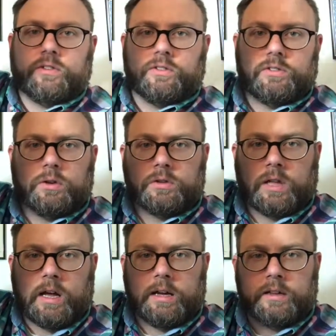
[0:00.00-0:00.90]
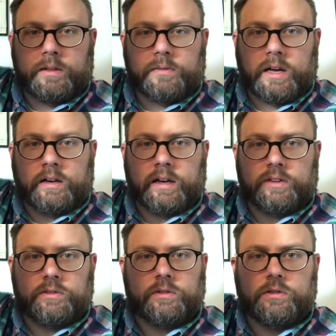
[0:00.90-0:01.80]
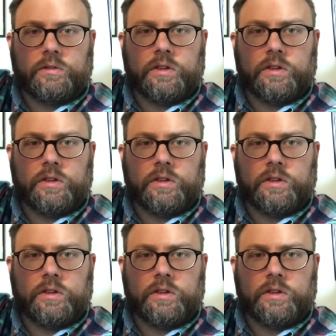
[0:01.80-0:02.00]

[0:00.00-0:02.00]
They're silk lined, and they've got a nice